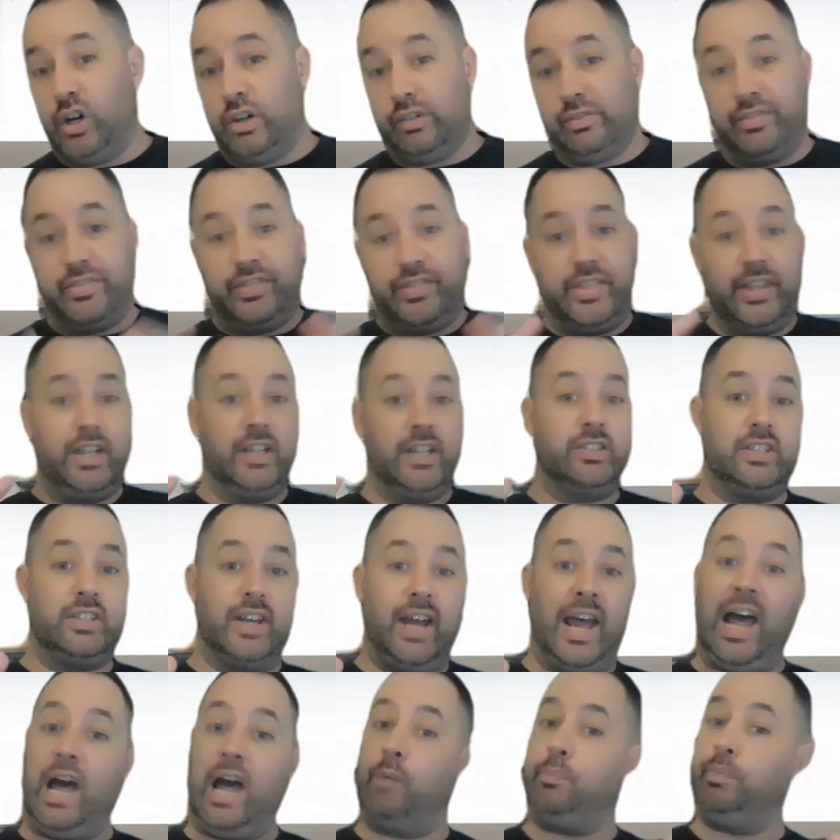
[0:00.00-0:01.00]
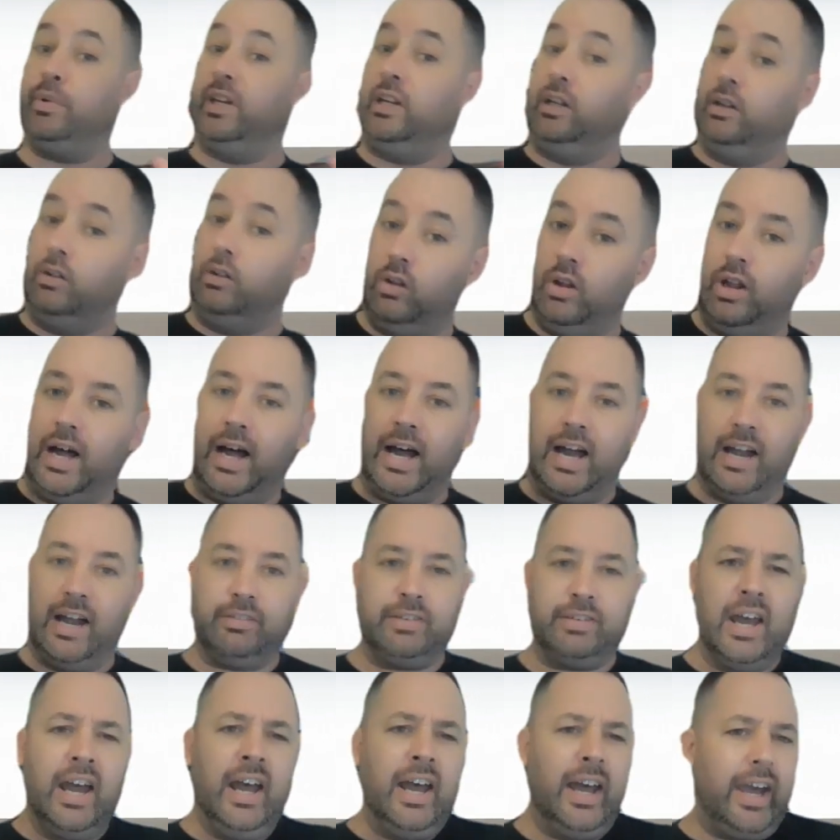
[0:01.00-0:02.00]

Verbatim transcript: of things that happen in life.